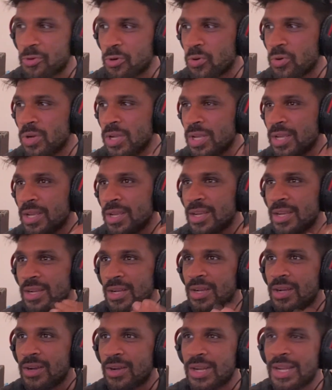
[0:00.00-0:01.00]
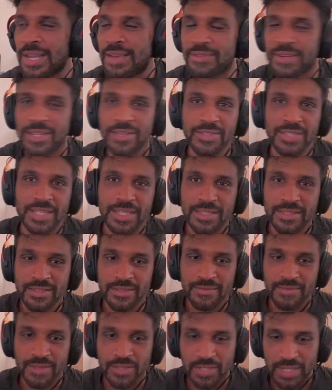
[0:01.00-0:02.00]
more Hololive videos like this
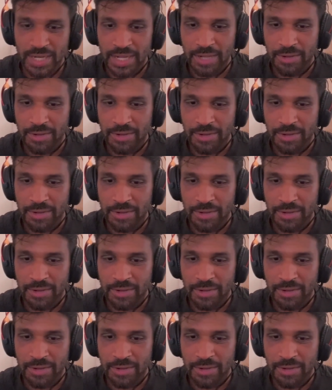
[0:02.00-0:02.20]
in the future.